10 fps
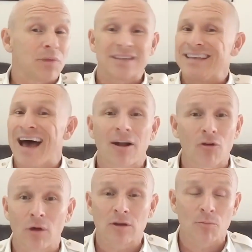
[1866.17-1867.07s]
that's not
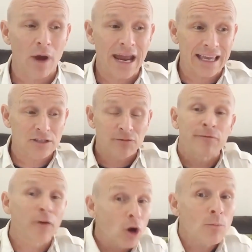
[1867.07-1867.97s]
going to break. It's
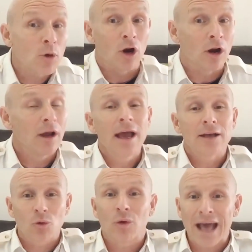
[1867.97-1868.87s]
firmer. So
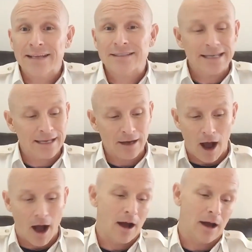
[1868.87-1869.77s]
when I see
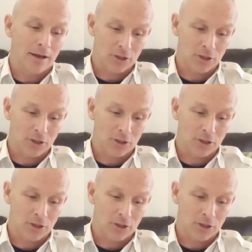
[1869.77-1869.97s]
a